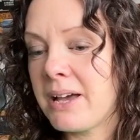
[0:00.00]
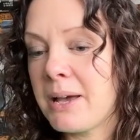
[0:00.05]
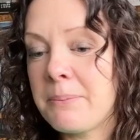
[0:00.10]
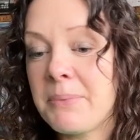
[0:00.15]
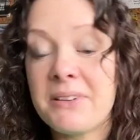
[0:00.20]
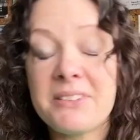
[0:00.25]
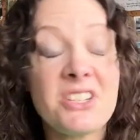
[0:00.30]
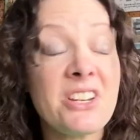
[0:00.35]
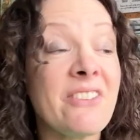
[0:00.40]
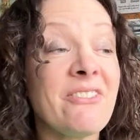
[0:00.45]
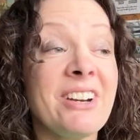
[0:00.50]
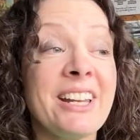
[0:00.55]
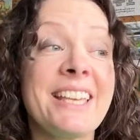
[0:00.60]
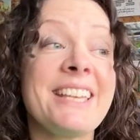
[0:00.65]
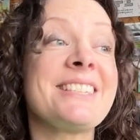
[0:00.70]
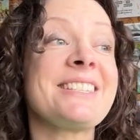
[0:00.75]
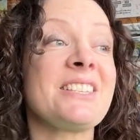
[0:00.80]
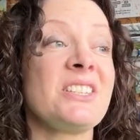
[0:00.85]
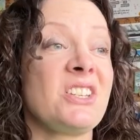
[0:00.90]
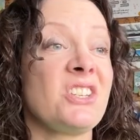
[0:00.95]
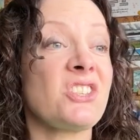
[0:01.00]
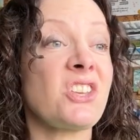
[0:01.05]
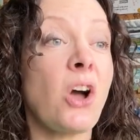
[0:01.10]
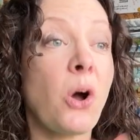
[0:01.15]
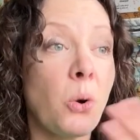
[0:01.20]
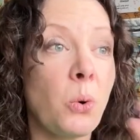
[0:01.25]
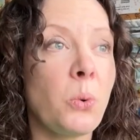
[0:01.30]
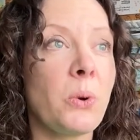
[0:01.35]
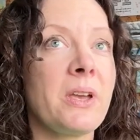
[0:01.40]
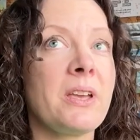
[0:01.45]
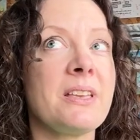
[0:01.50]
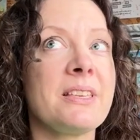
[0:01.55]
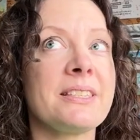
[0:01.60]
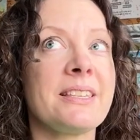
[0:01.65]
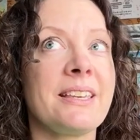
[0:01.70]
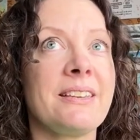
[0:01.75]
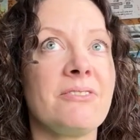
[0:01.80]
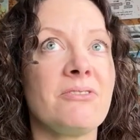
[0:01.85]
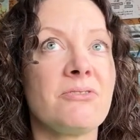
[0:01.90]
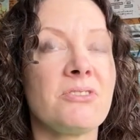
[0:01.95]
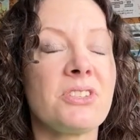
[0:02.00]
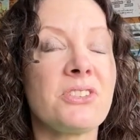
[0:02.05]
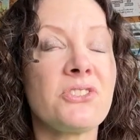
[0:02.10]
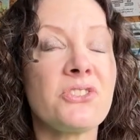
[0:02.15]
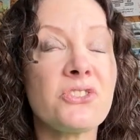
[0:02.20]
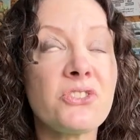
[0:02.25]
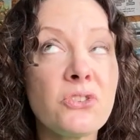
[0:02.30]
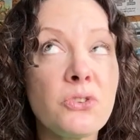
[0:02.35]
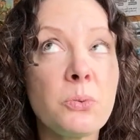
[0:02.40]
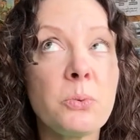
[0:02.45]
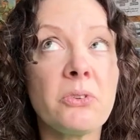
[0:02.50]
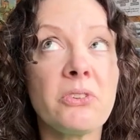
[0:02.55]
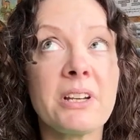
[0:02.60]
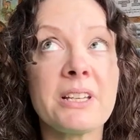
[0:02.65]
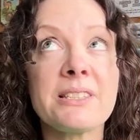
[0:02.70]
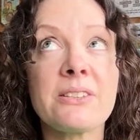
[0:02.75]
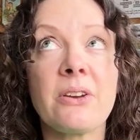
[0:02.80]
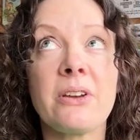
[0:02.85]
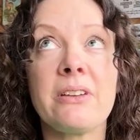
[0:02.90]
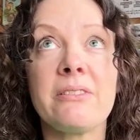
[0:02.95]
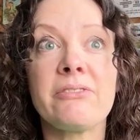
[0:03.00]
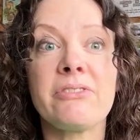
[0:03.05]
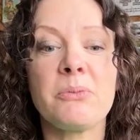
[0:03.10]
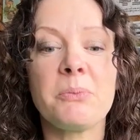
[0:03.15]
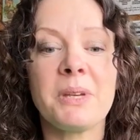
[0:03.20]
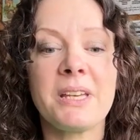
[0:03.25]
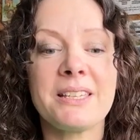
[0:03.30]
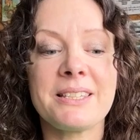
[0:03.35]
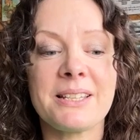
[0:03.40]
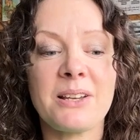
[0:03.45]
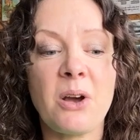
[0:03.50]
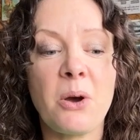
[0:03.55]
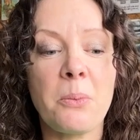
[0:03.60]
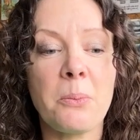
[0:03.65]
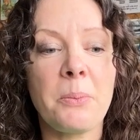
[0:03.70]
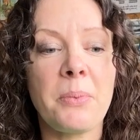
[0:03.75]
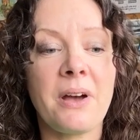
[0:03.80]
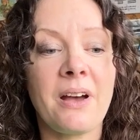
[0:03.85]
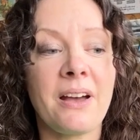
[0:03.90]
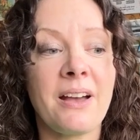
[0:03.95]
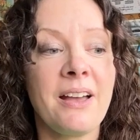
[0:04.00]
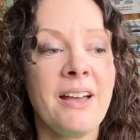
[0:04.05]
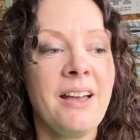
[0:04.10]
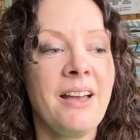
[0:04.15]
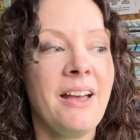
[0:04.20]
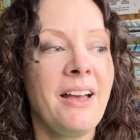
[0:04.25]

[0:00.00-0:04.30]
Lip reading: But generally, it's just always super exciting for me as a compa.